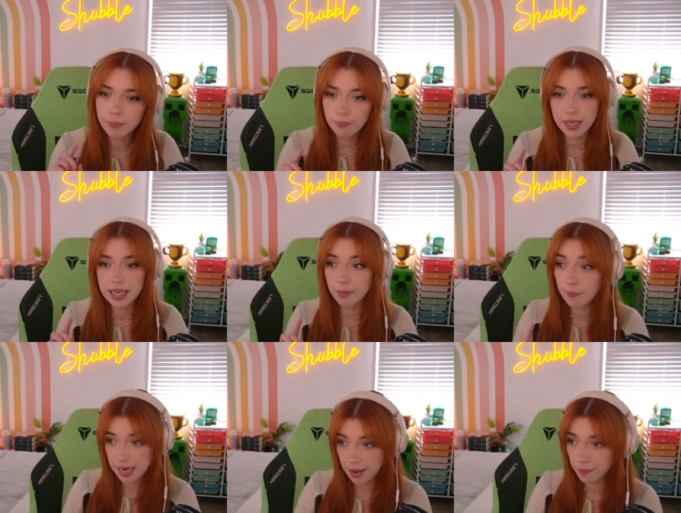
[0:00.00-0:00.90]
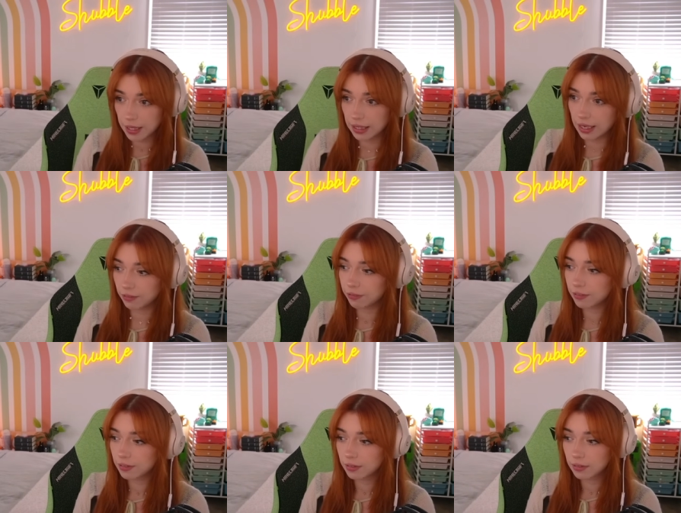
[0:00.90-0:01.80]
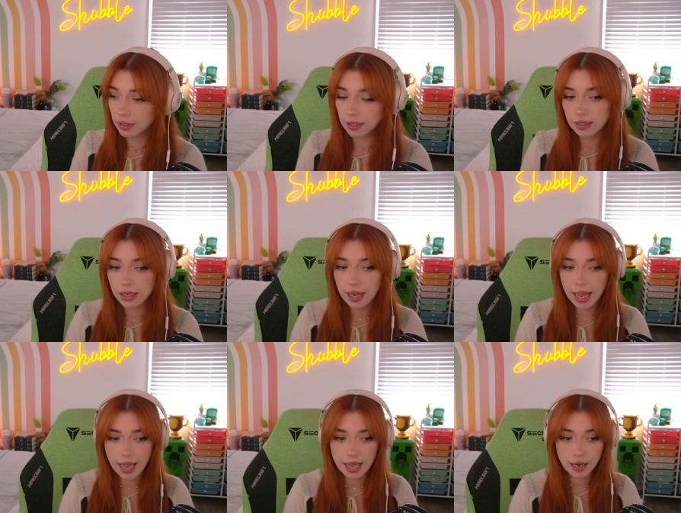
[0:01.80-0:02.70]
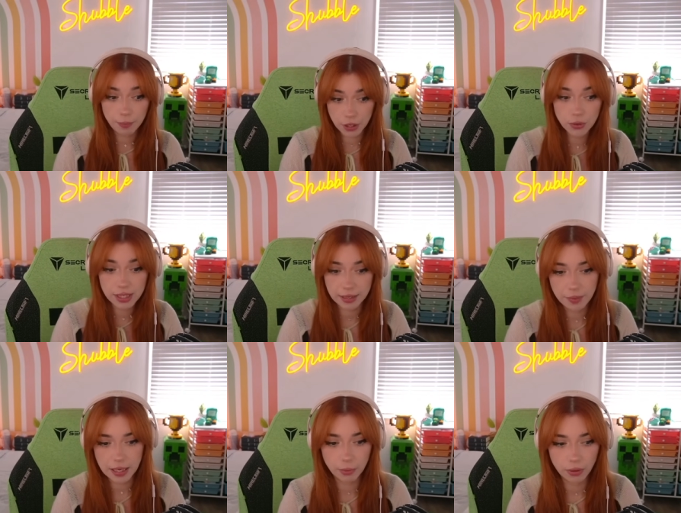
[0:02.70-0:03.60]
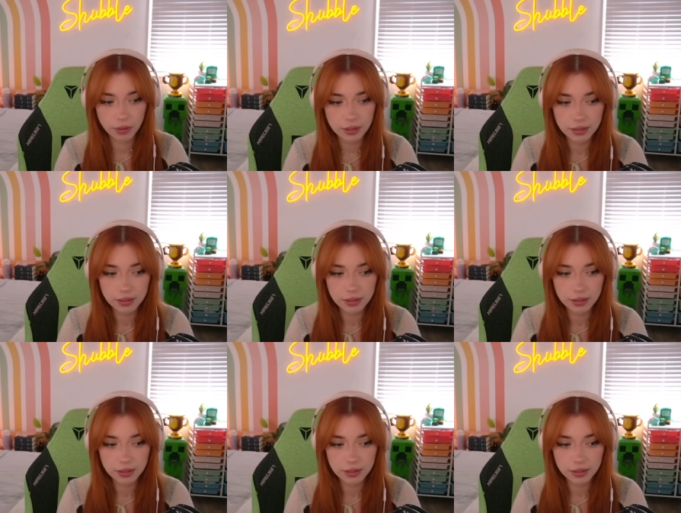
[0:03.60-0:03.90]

being manipulative and abusing people.